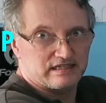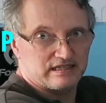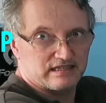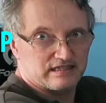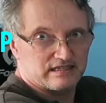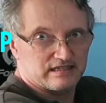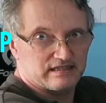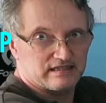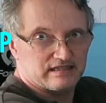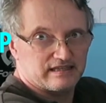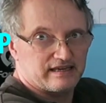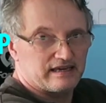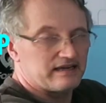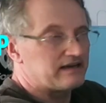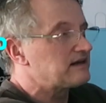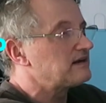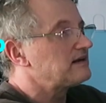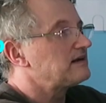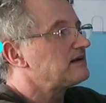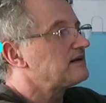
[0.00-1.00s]
Assistant
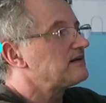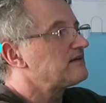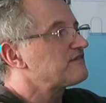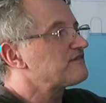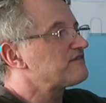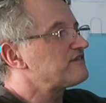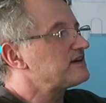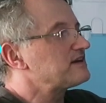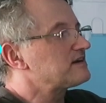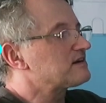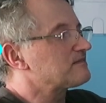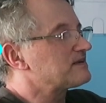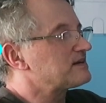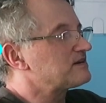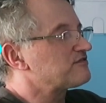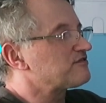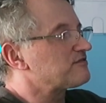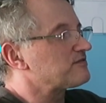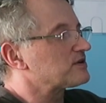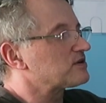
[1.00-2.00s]
thing, finger
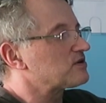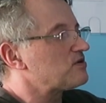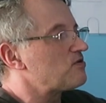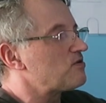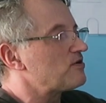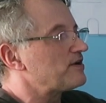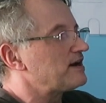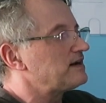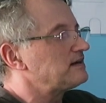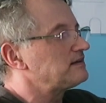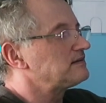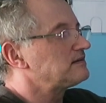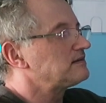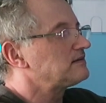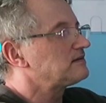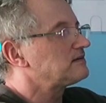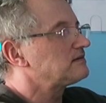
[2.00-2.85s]
in from the corner,